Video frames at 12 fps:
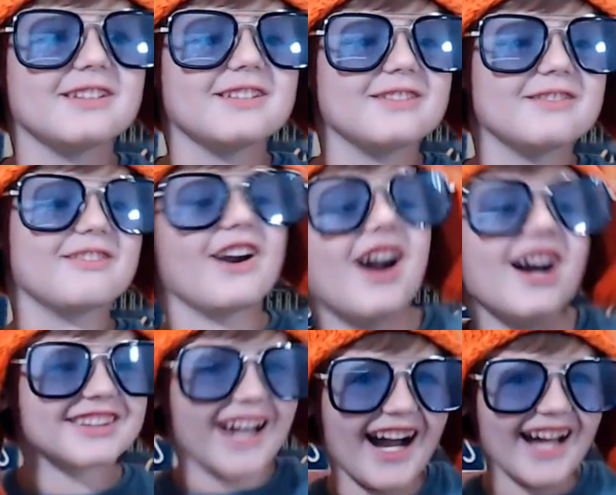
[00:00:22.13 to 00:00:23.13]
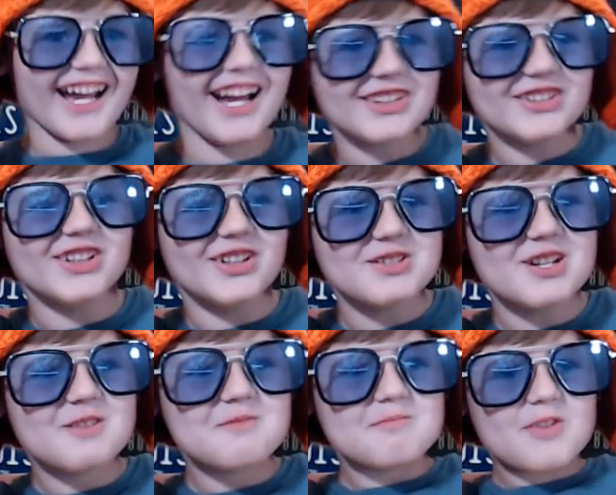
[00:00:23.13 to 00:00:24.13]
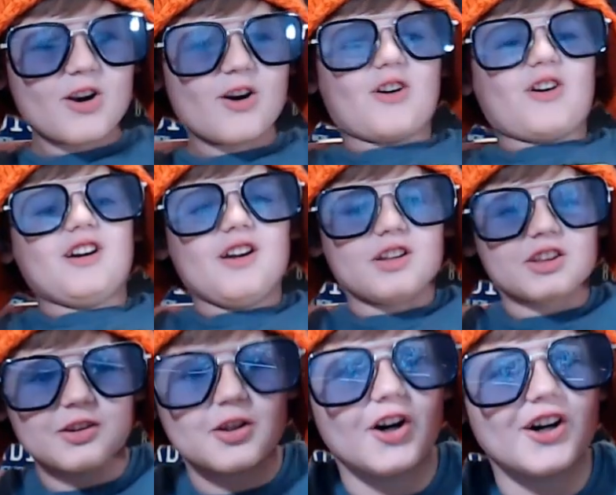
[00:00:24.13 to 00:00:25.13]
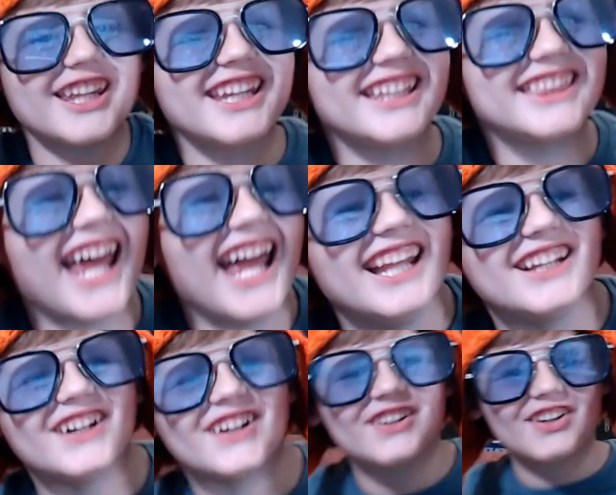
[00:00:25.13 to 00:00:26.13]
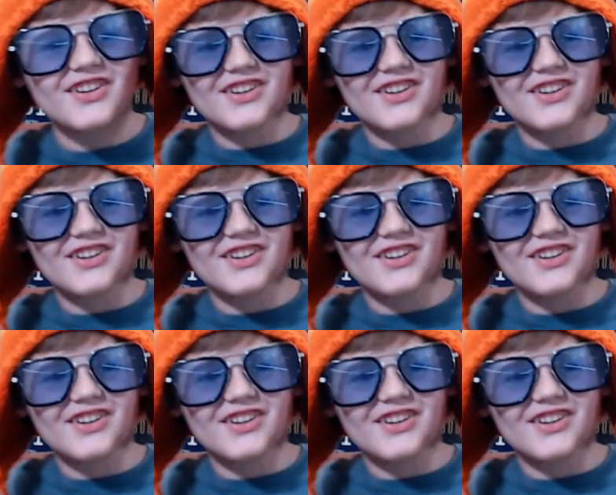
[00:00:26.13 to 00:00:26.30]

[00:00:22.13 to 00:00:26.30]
What? I have a new tool. Naughty say y'all.